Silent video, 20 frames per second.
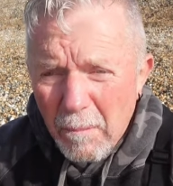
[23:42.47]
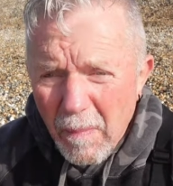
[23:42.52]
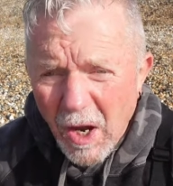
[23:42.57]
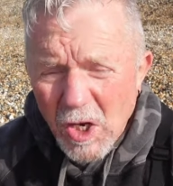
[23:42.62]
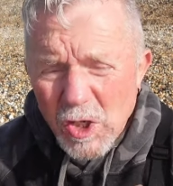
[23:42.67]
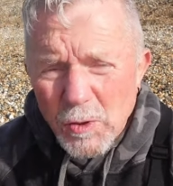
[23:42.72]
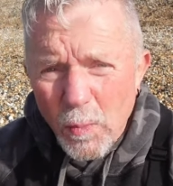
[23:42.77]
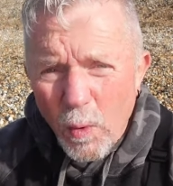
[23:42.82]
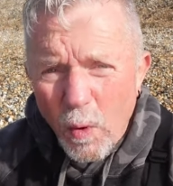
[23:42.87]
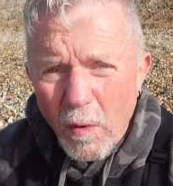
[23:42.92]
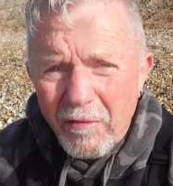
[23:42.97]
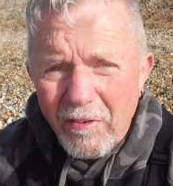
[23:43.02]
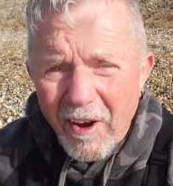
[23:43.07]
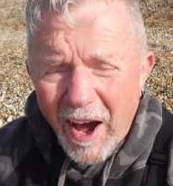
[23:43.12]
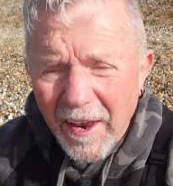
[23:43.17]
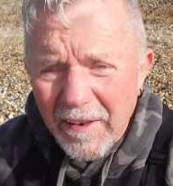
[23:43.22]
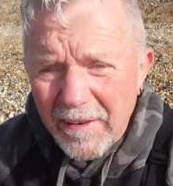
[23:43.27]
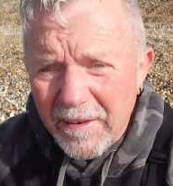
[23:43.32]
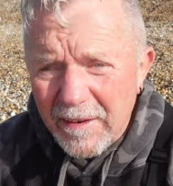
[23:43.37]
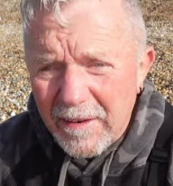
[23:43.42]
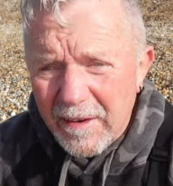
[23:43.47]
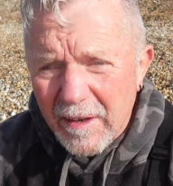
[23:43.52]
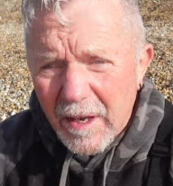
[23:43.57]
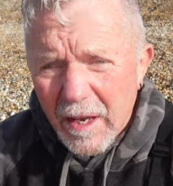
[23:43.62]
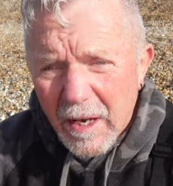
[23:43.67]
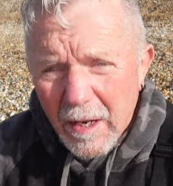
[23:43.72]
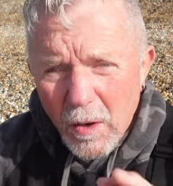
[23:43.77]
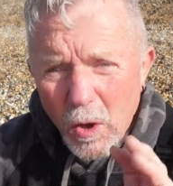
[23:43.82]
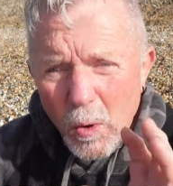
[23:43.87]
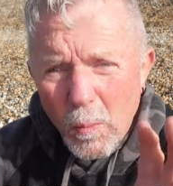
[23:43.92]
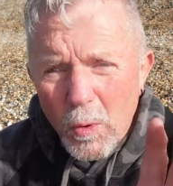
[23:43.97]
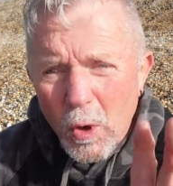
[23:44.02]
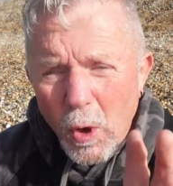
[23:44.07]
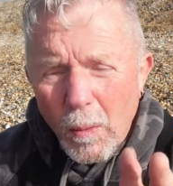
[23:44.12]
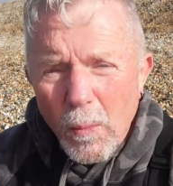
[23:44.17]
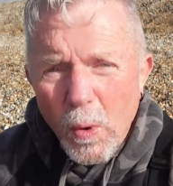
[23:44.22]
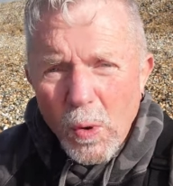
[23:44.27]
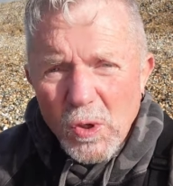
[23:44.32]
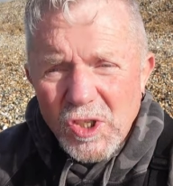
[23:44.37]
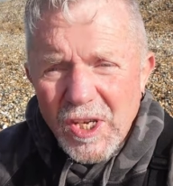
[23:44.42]
Much more fun a lot,
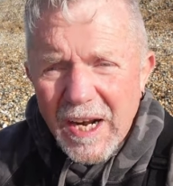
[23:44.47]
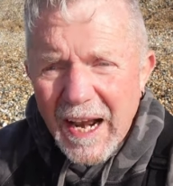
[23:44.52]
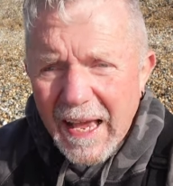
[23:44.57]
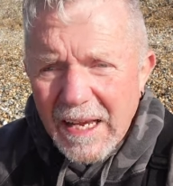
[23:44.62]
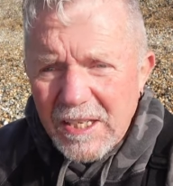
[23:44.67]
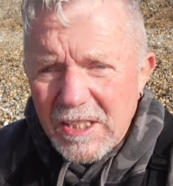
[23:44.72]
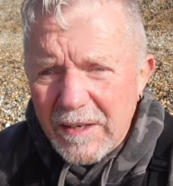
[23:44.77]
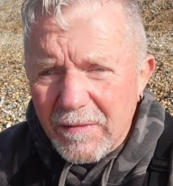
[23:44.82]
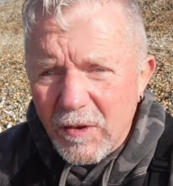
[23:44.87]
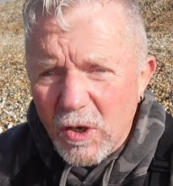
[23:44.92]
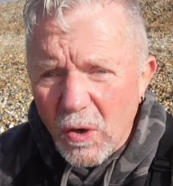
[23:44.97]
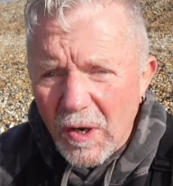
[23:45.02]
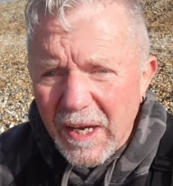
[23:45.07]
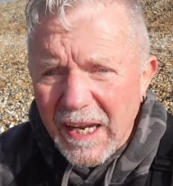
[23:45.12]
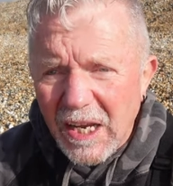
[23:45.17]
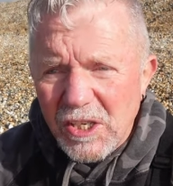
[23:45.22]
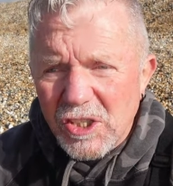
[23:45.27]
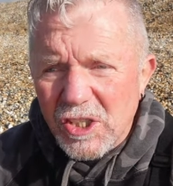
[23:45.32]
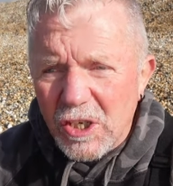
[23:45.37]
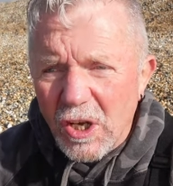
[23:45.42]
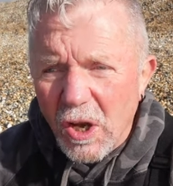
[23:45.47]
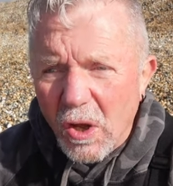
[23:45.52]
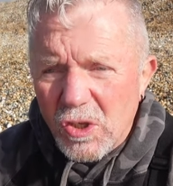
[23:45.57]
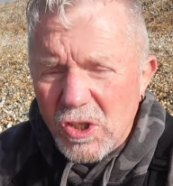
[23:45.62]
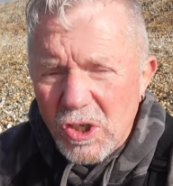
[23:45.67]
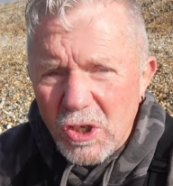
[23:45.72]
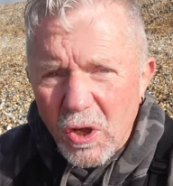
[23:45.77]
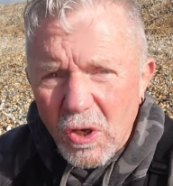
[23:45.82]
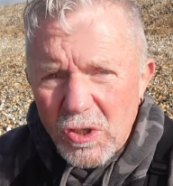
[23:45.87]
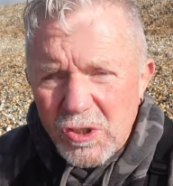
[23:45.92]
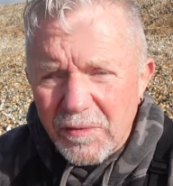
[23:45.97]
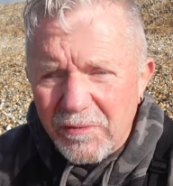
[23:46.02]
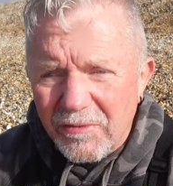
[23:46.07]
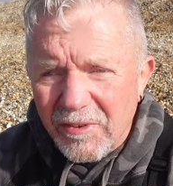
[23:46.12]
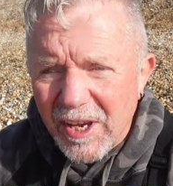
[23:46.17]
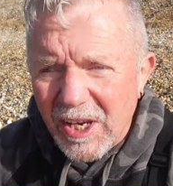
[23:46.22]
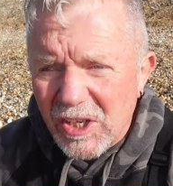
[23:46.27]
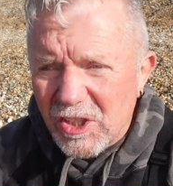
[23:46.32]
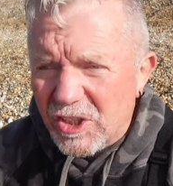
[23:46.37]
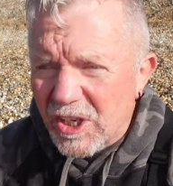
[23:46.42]
lot more selective, you're not catching lots and lots of
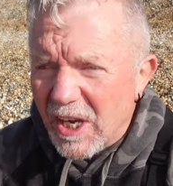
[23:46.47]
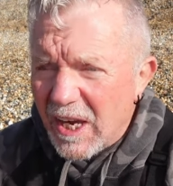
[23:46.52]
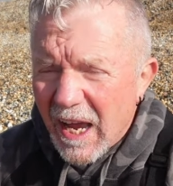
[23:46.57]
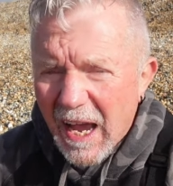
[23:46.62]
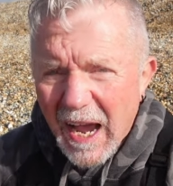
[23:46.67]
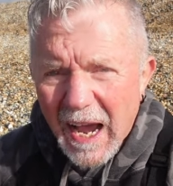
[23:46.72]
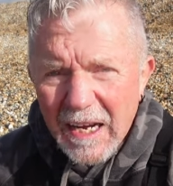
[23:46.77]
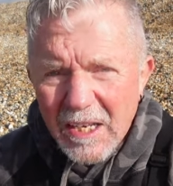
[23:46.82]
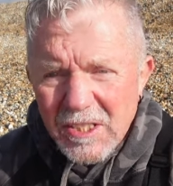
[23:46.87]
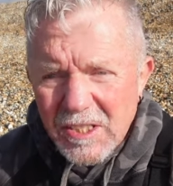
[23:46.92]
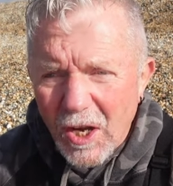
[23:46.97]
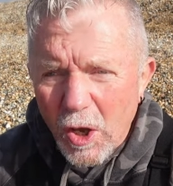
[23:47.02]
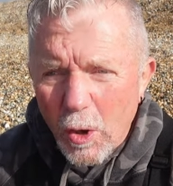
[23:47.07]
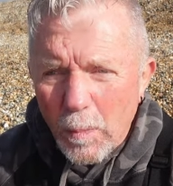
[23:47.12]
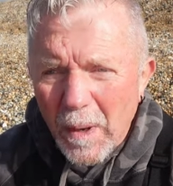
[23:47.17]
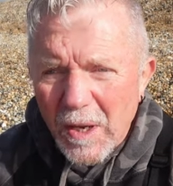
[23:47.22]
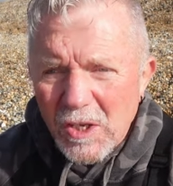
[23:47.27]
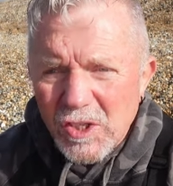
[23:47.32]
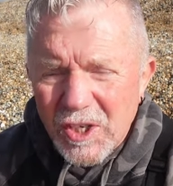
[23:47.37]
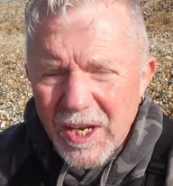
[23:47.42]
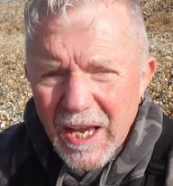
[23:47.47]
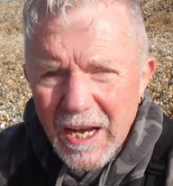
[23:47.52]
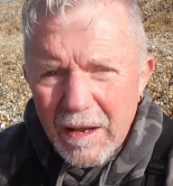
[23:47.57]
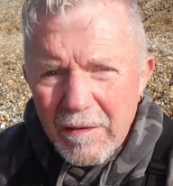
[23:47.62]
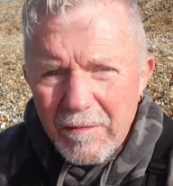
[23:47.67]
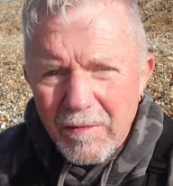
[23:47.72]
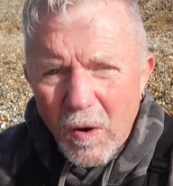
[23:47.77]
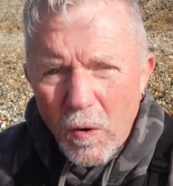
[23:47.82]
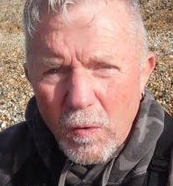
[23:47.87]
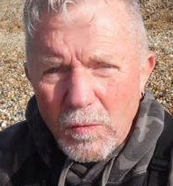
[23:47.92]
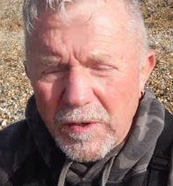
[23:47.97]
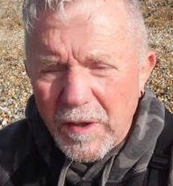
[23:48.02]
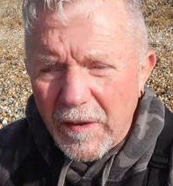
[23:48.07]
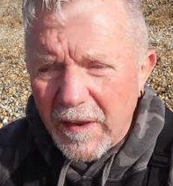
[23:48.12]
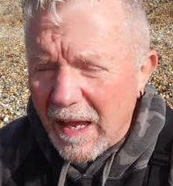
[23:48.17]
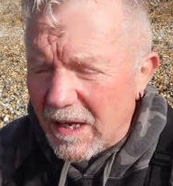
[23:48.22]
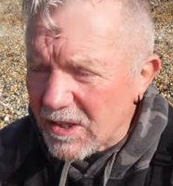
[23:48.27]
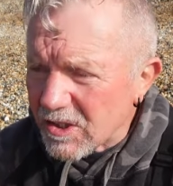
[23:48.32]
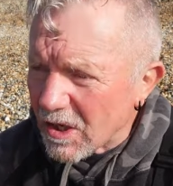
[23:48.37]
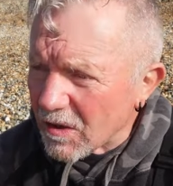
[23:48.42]
fish, and there's a little bit of skill involved in
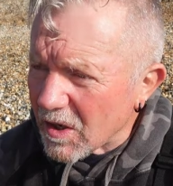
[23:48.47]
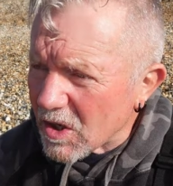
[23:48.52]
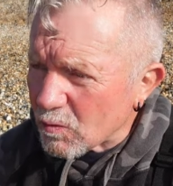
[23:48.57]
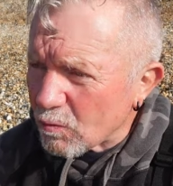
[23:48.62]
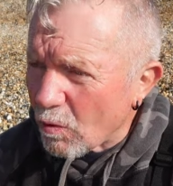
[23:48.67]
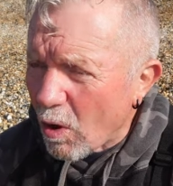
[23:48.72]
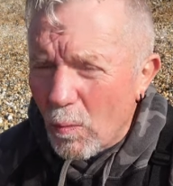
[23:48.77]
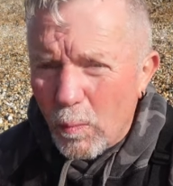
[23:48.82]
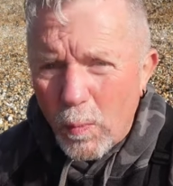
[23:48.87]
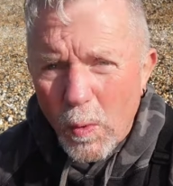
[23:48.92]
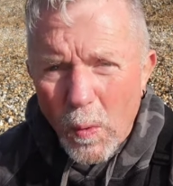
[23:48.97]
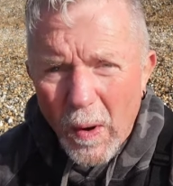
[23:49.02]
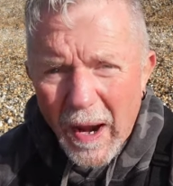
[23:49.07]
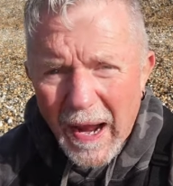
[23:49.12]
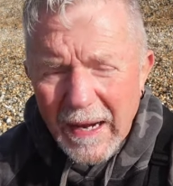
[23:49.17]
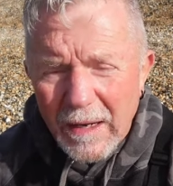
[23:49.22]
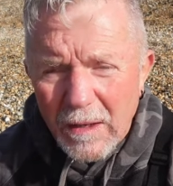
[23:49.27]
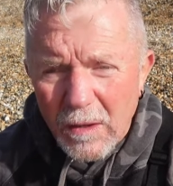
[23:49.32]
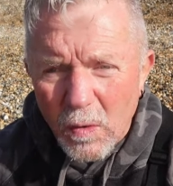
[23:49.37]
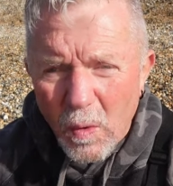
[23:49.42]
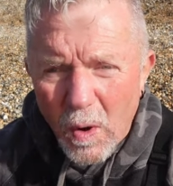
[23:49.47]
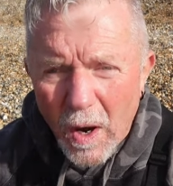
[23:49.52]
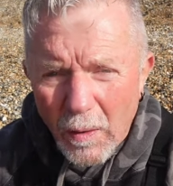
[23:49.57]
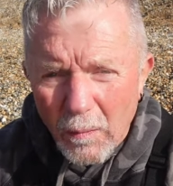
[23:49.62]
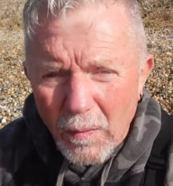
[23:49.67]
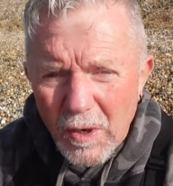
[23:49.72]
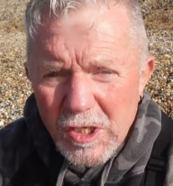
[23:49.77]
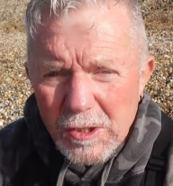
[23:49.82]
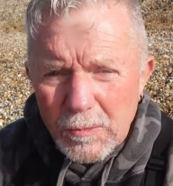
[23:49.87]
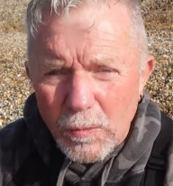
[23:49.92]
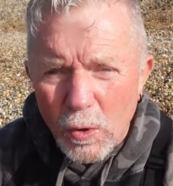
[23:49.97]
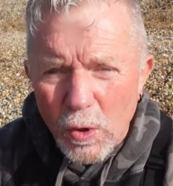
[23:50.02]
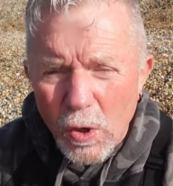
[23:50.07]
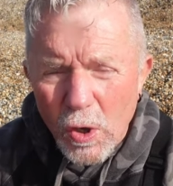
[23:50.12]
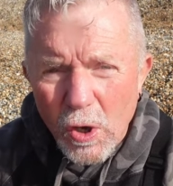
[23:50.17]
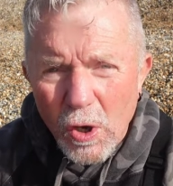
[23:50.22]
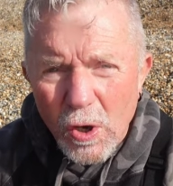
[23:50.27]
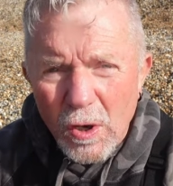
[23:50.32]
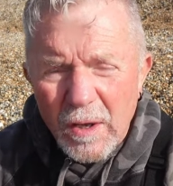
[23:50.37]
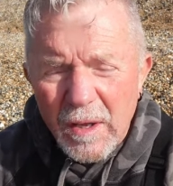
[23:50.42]
that. So this rod will handle quite a reasonable
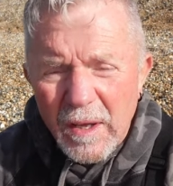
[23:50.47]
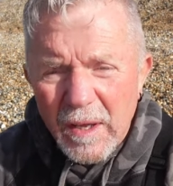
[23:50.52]
lure.